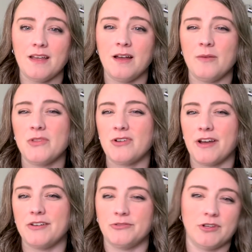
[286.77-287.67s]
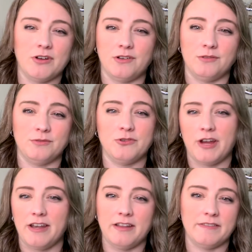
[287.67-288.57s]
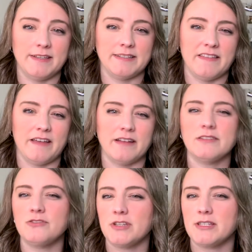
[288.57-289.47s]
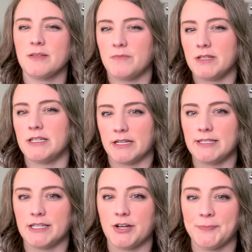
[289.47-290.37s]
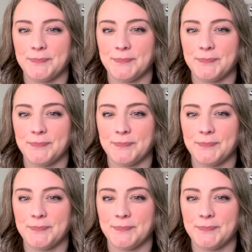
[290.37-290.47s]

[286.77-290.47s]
they're not going to look all grainy and things like that. So just something to consider.